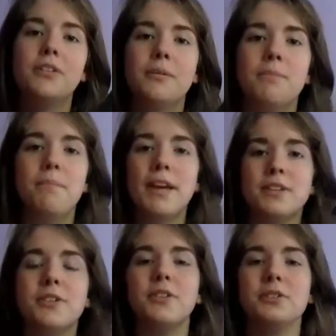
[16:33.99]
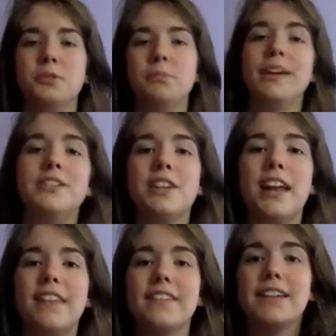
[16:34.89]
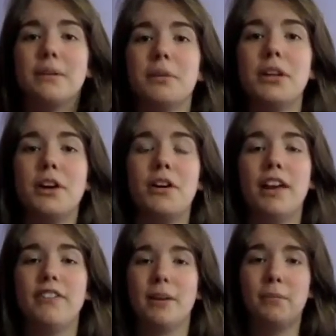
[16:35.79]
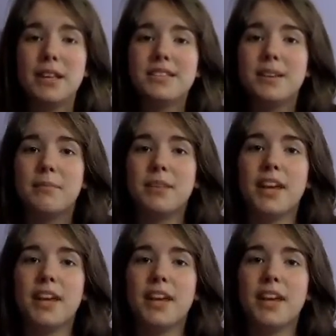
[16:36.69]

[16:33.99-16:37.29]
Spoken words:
Make sure to mention anything down below if I missed something,